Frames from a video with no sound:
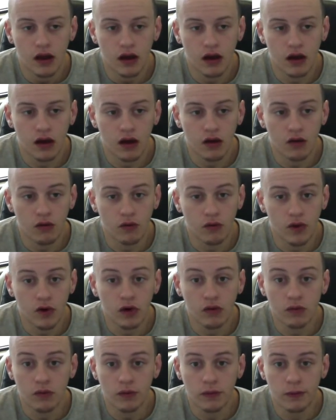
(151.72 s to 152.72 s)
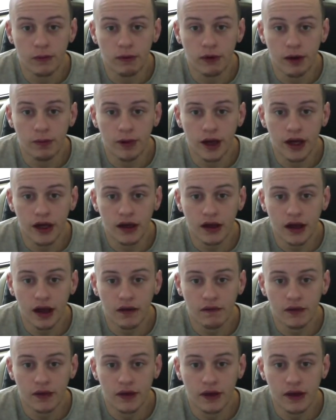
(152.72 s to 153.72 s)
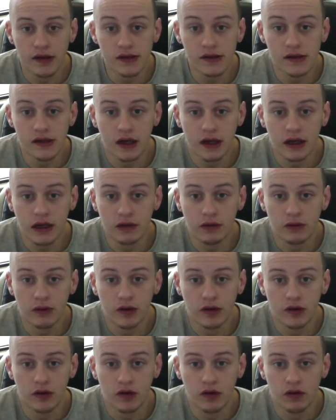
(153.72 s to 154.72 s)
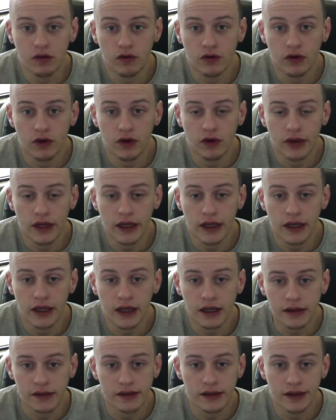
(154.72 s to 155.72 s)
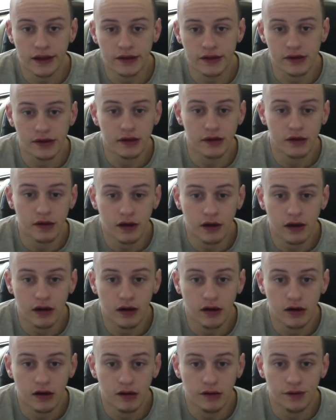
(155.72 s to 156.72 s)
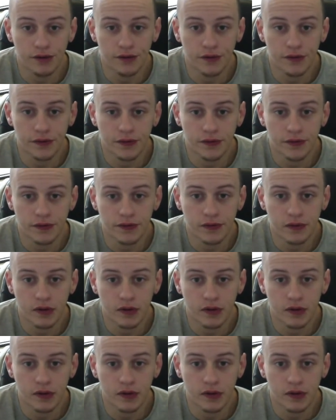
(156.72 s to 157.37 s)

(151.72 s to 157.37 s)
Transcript: uh, Well, will we'll be right back after this, and I will go over the next danger of